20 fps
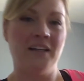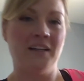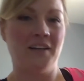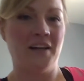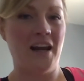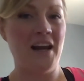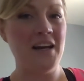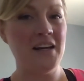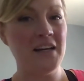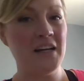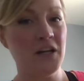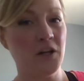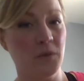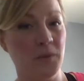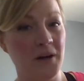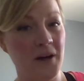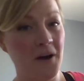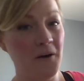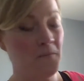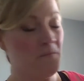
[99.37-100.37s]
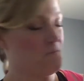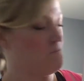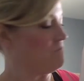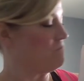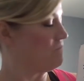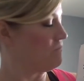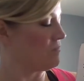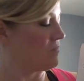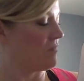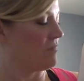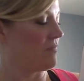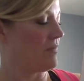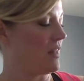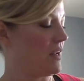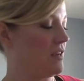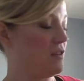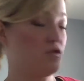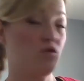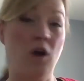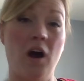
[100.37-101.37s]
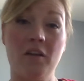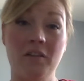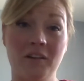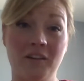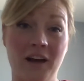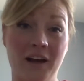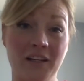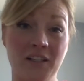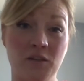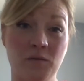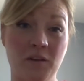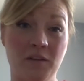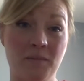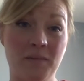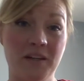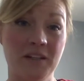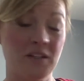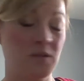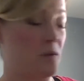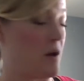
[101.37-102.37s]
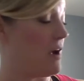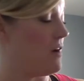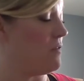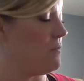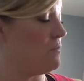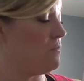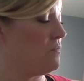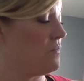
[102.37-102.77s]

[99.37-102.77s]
Okay, here we go. Draw the lines with me as well.